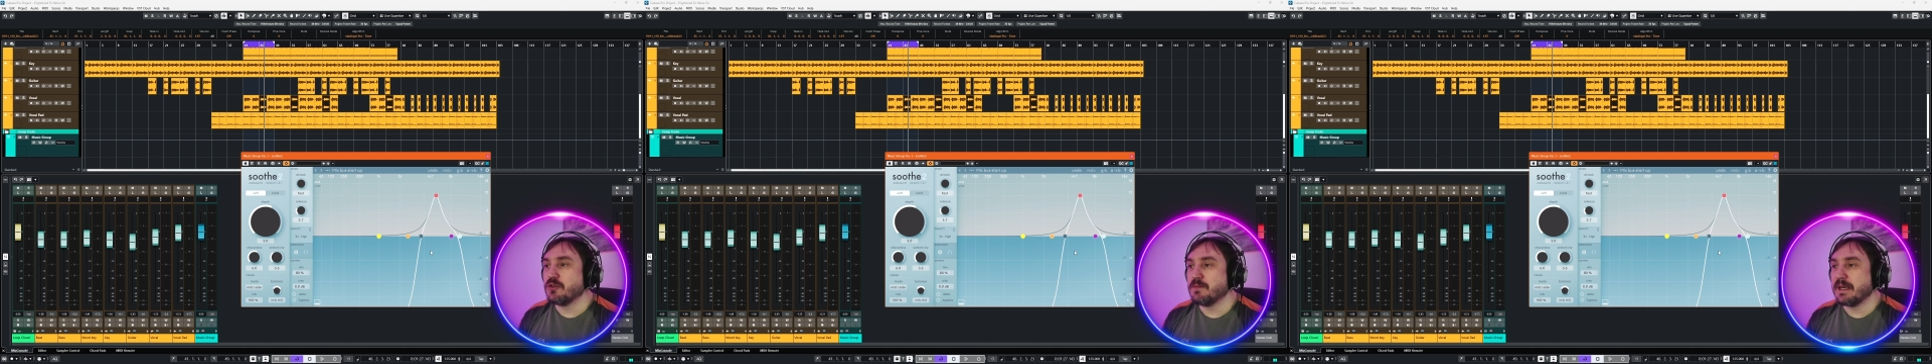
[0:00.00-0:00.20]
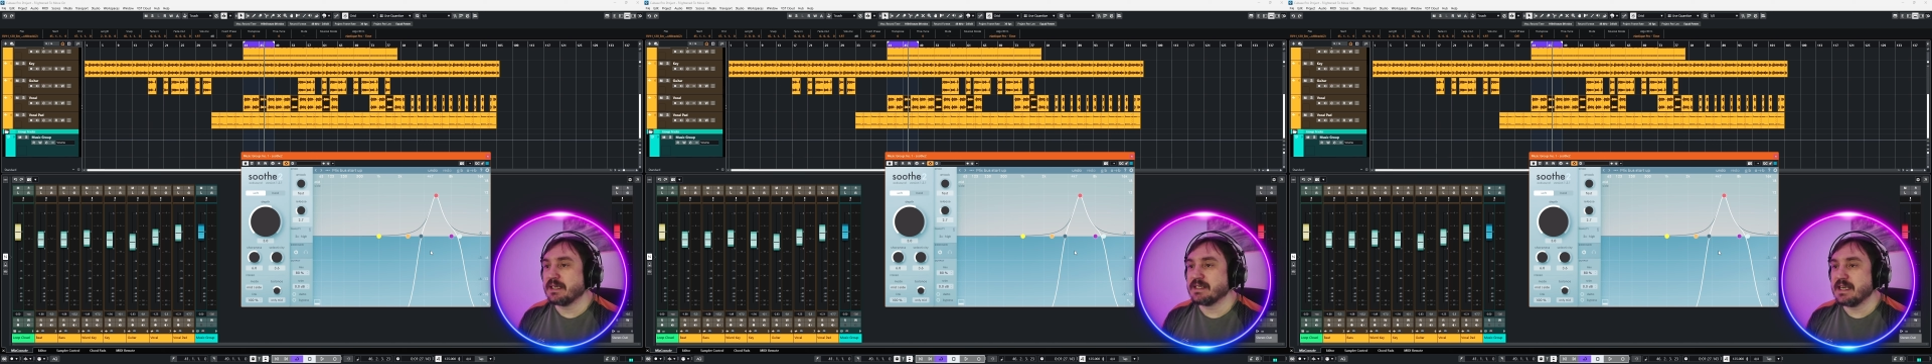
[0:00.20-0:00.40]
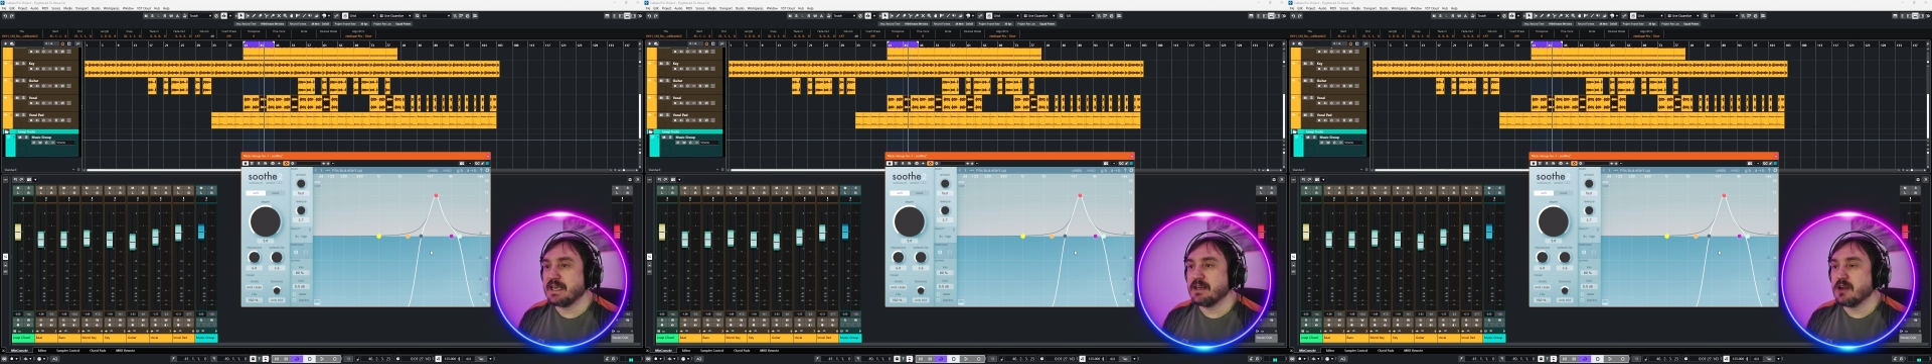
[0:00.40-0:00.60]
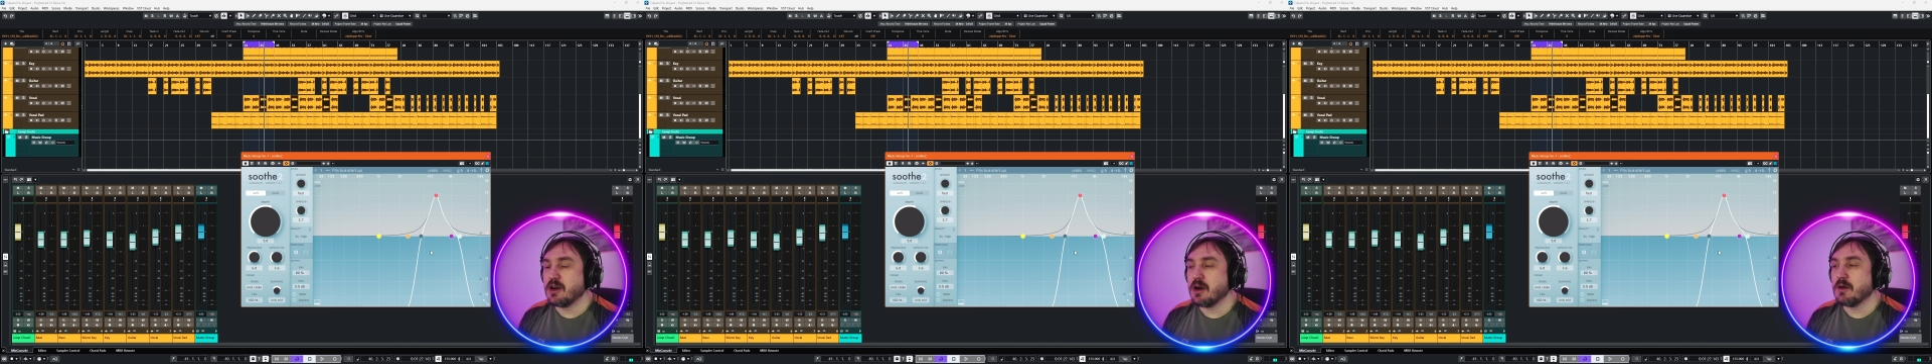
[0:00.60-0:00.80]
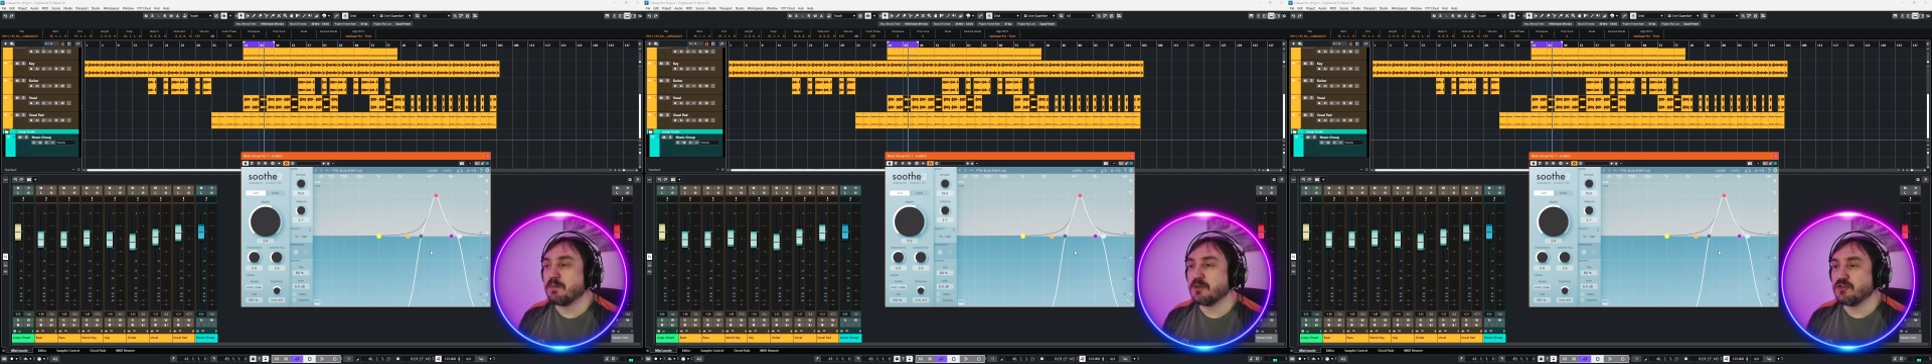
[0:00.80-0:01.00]
mixing
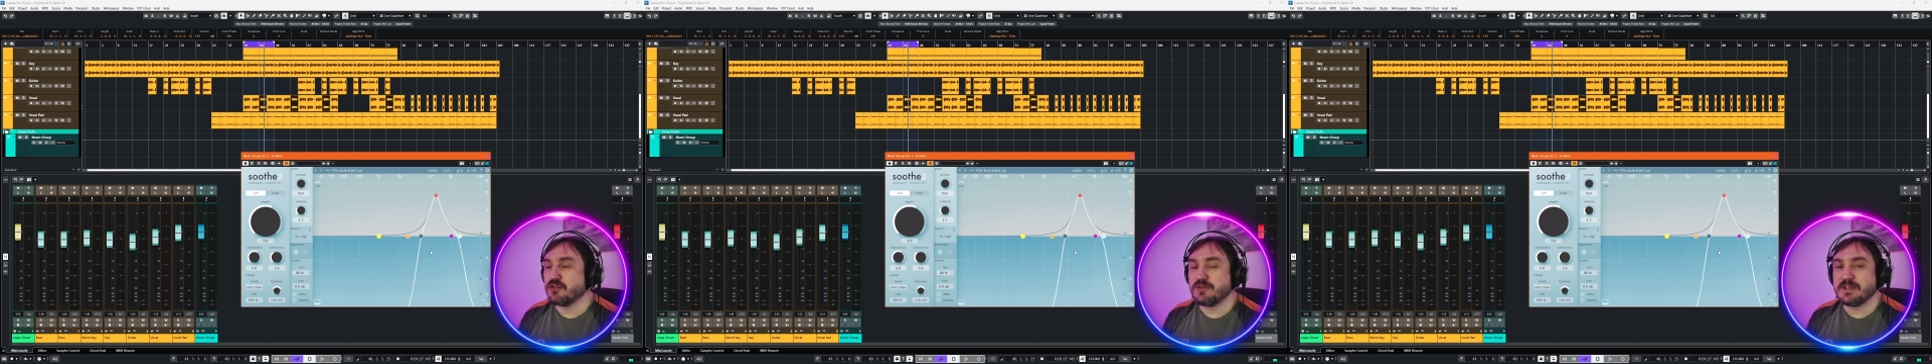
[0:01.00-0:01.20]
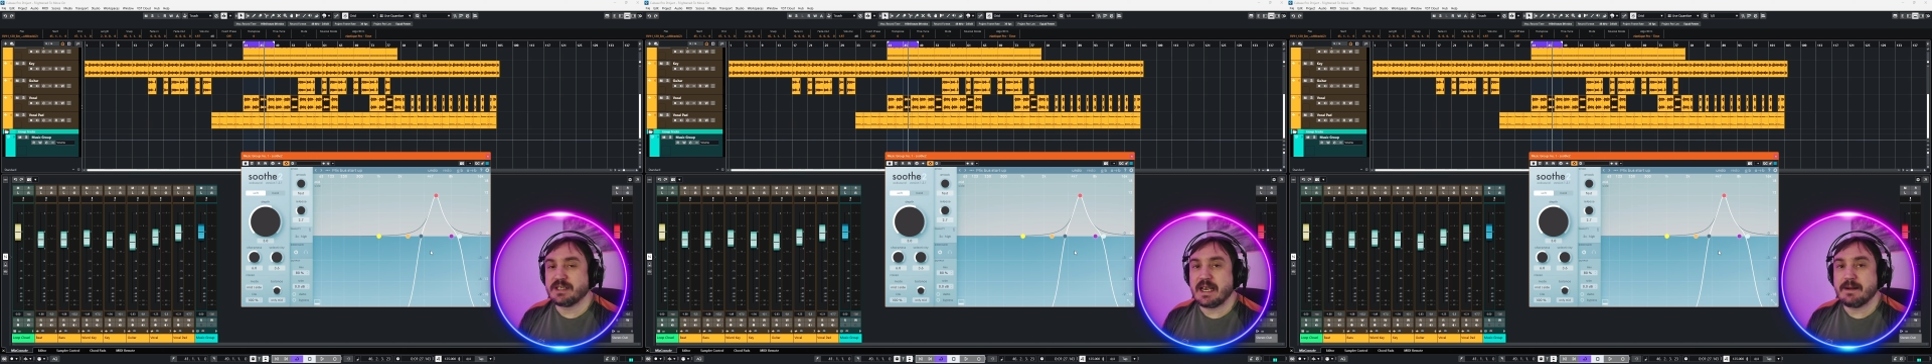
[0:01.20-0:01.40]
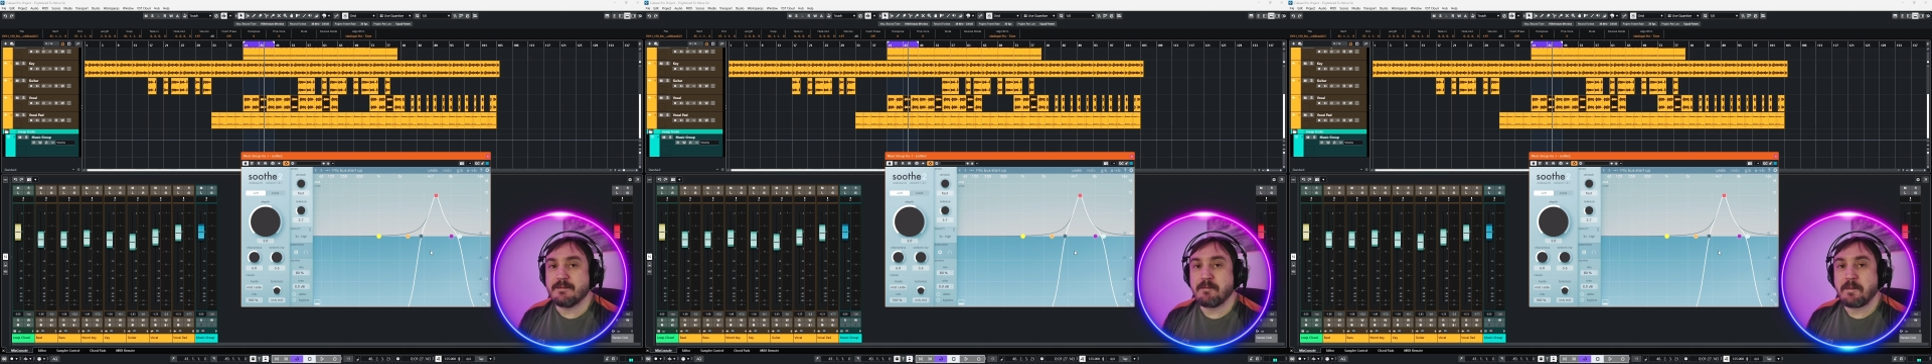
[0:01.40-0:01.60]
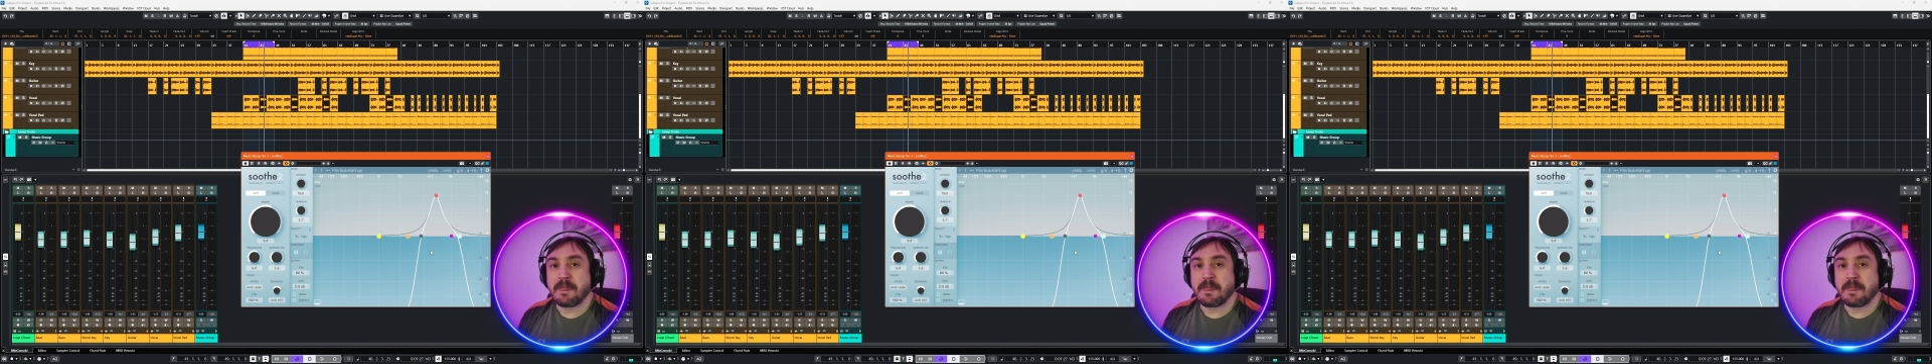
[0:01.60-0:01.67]
or producing.